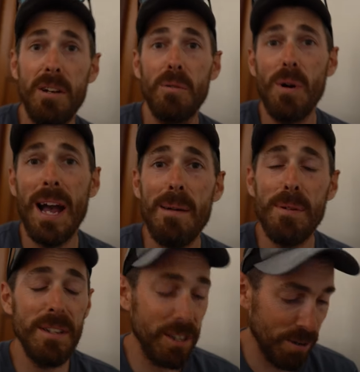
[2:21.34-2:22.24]
What
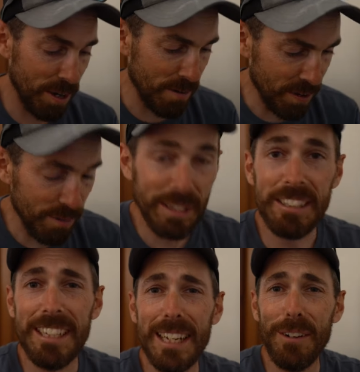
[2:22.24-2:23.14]
happened? Well, I went
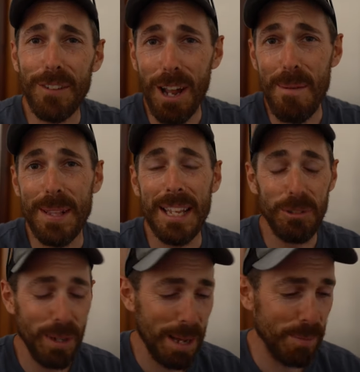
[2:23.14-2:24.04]
sea cliff climbing,
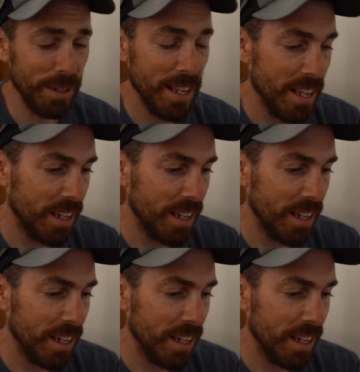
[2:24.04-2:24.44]
that's what happened.